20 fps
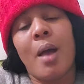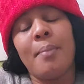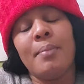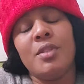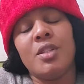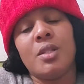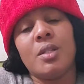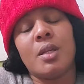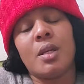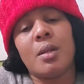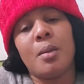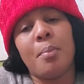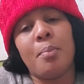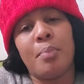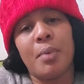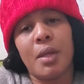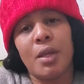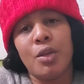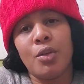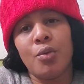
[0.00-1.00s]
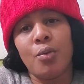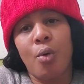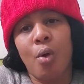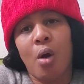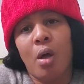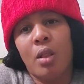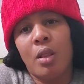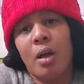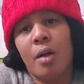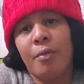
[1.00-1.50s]
I'm just gonna bid you
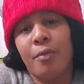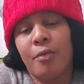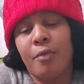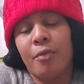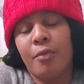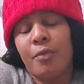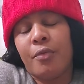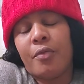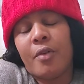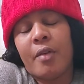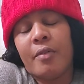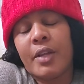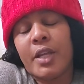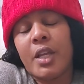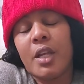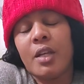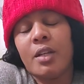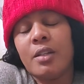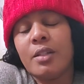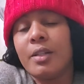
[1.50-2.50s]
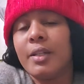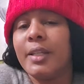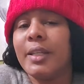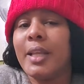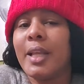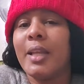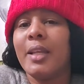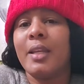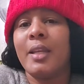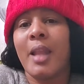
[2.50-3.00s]
all a very
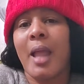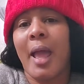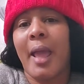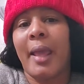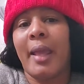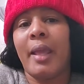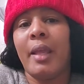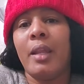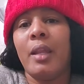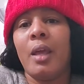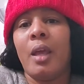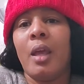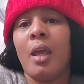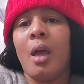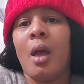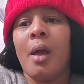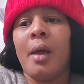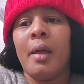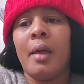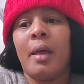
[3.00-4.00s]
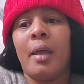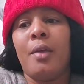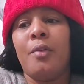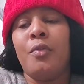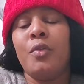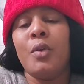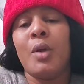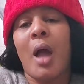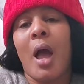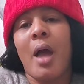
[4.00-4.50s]
good night.
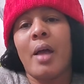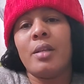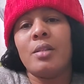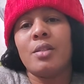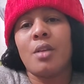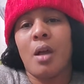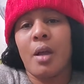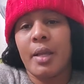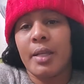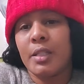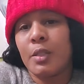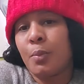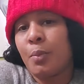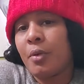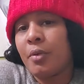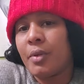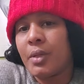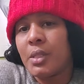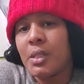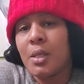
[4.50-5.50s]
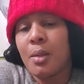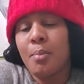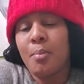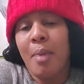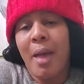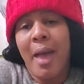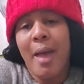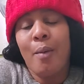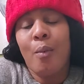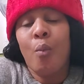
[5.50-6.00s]
If you guys are experiencing
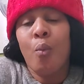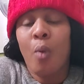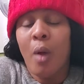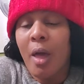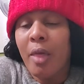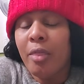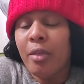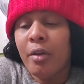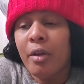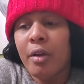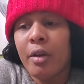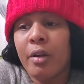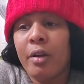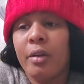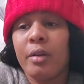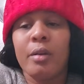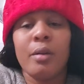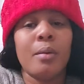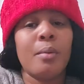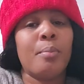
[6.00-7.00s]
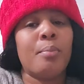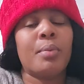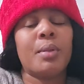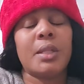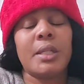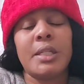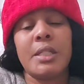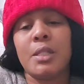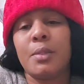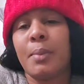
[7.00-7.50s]
bad weather,
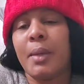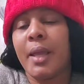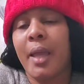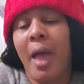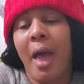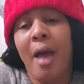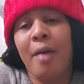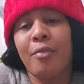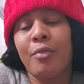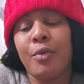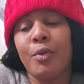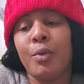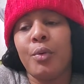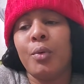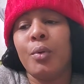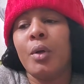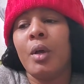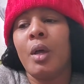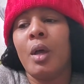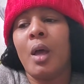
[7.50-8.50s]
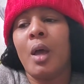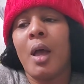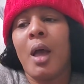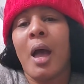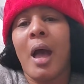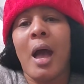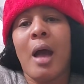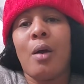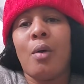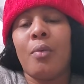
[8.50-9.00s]
please be careful
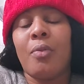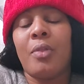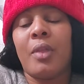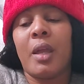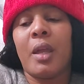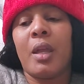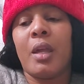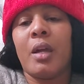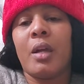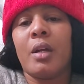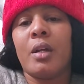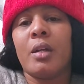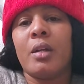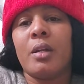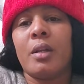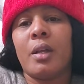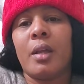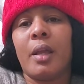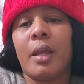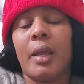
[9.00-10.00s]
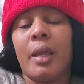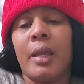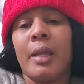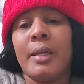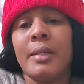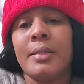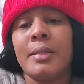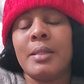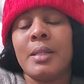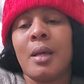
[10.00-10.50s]
out there,
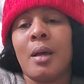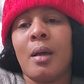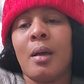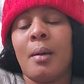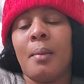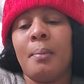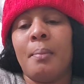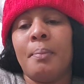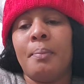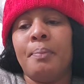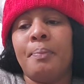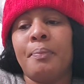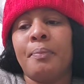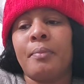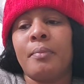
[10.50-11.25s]
and um